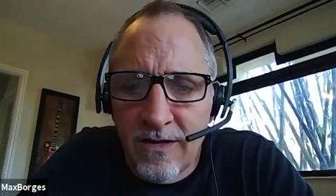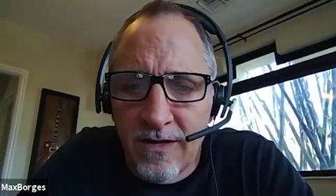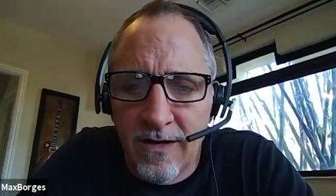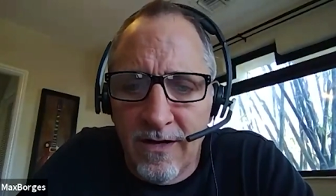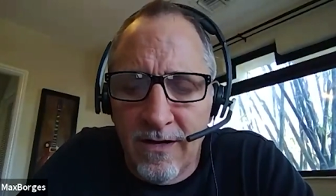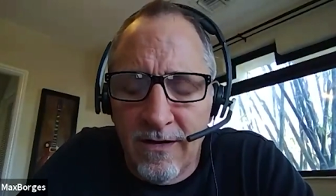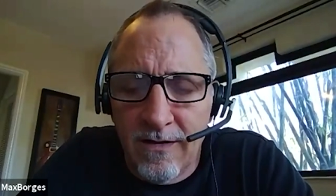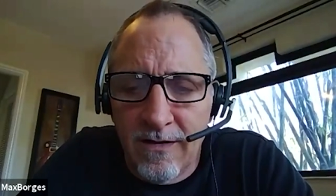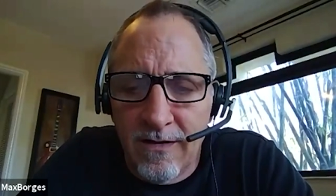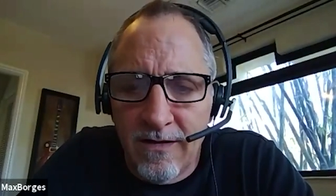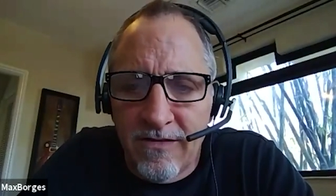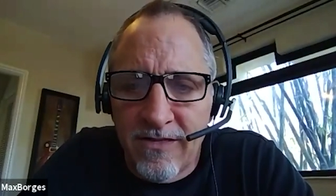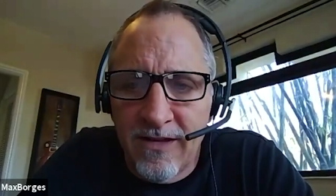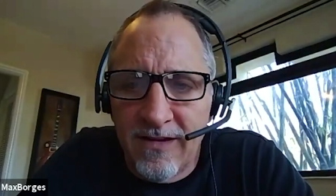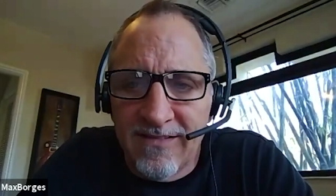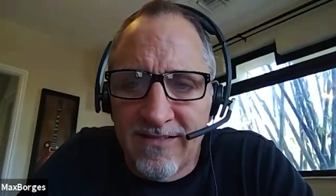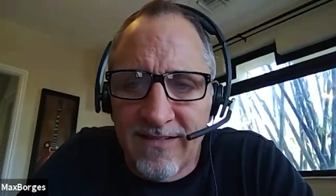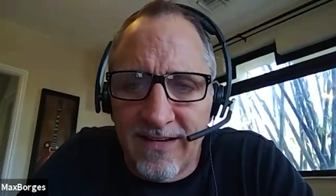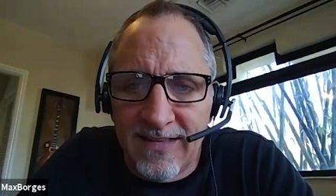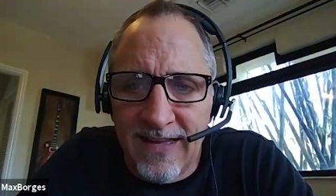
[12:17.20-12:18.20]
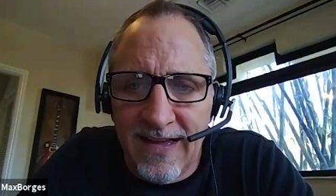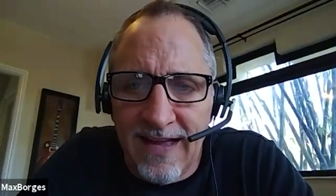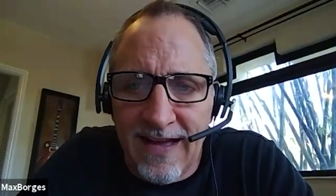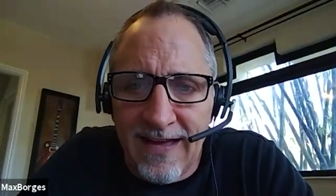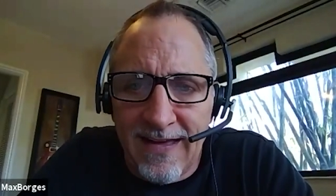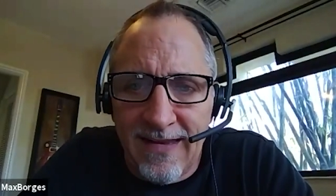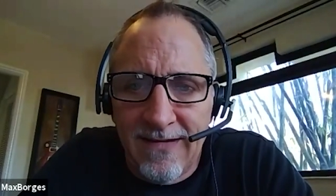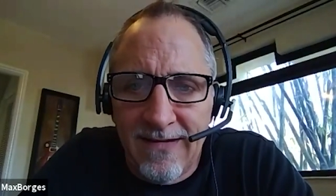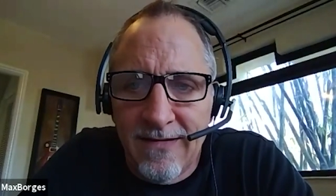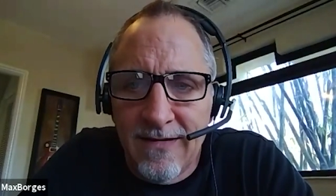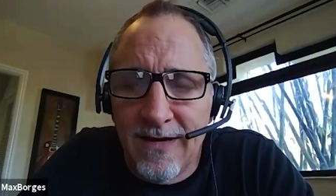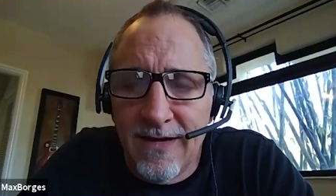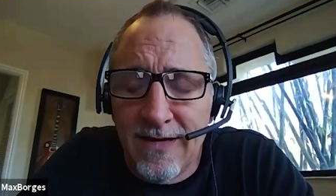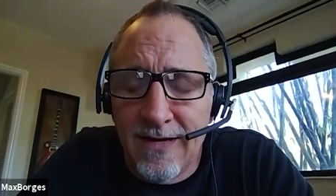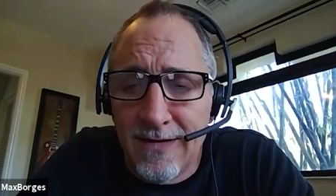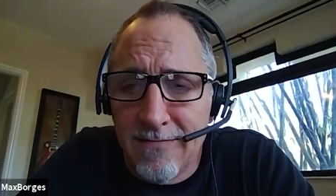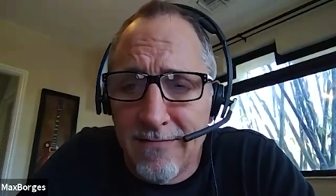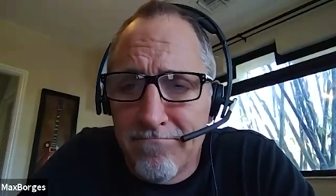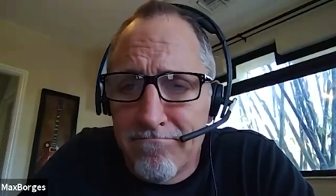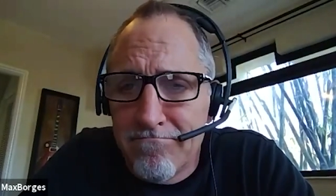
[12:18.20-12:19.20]
uh, things like that.
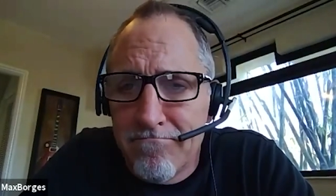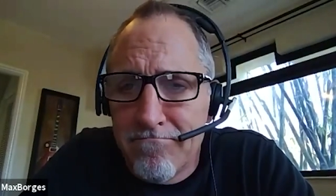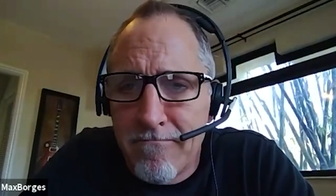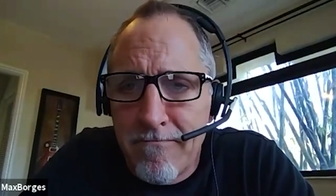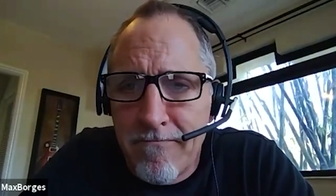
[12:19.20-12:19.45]
Um,